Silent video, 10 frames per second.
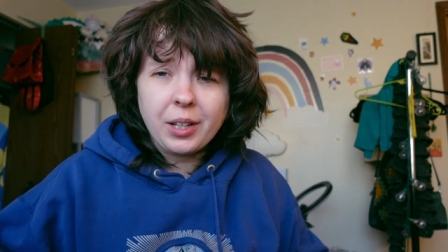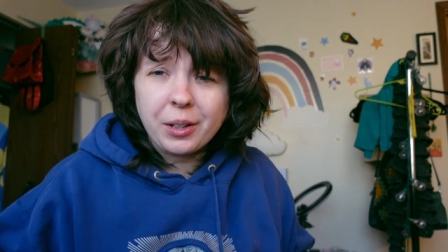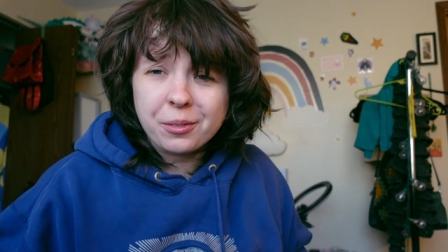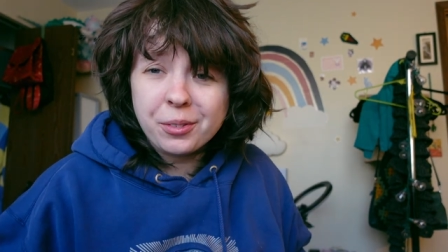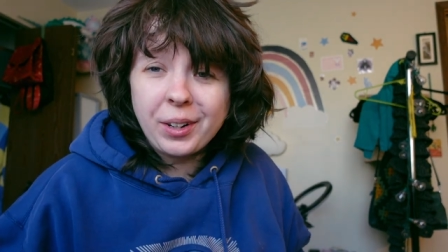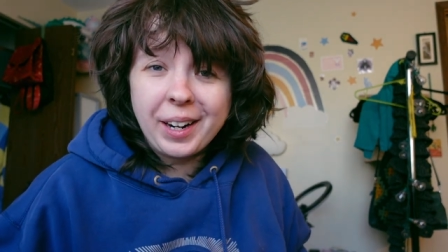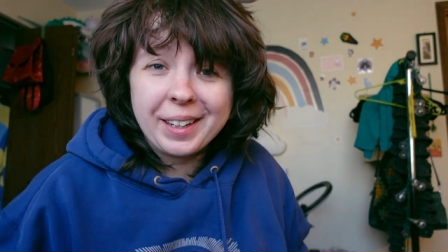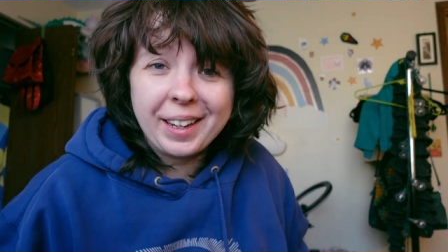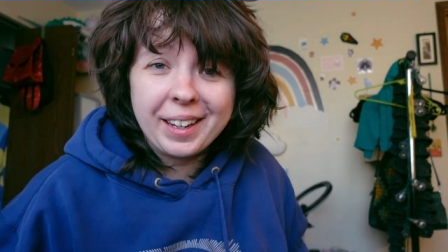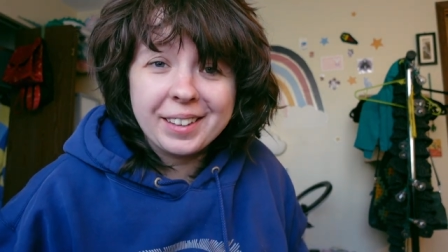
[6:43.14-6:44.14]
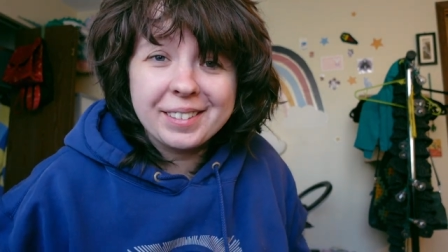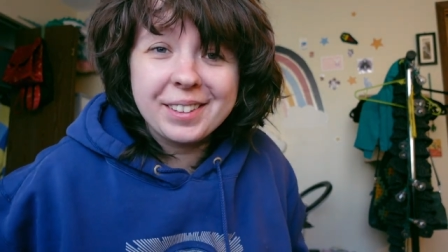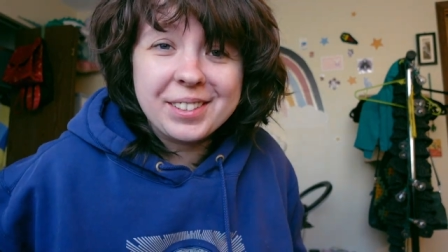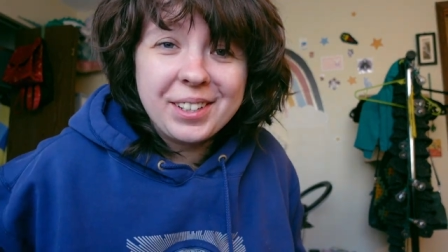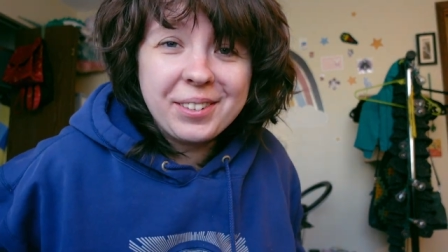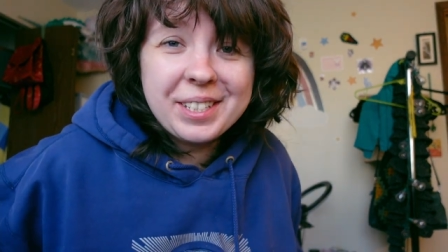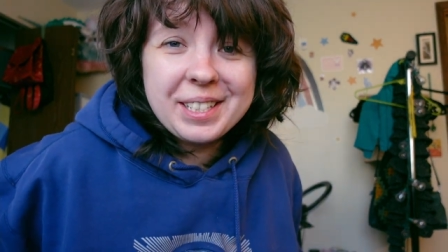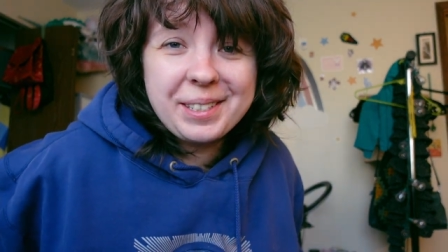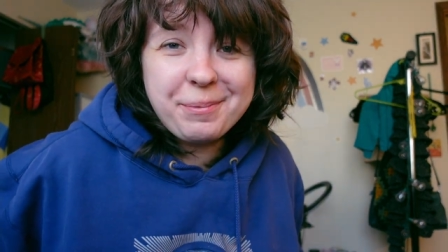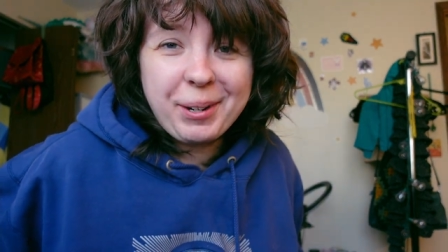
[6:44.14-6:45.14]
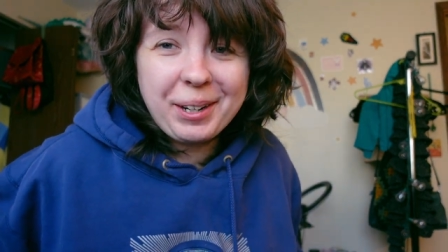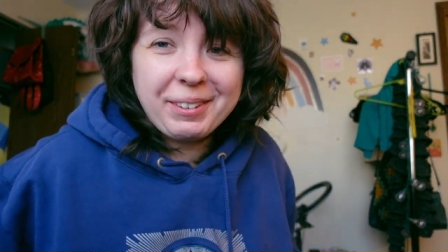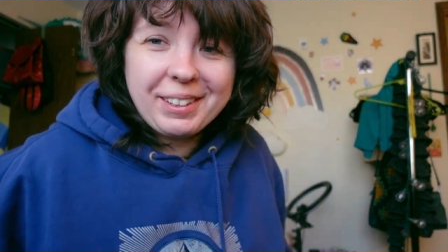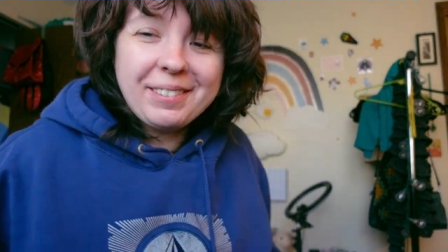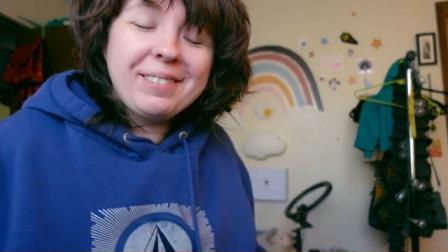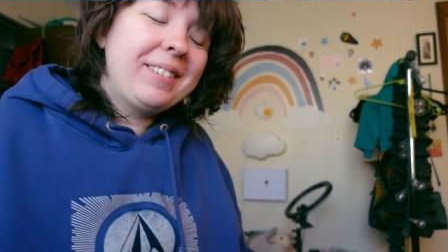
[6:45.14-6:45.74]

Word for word: on Friday. The show is tomorrow.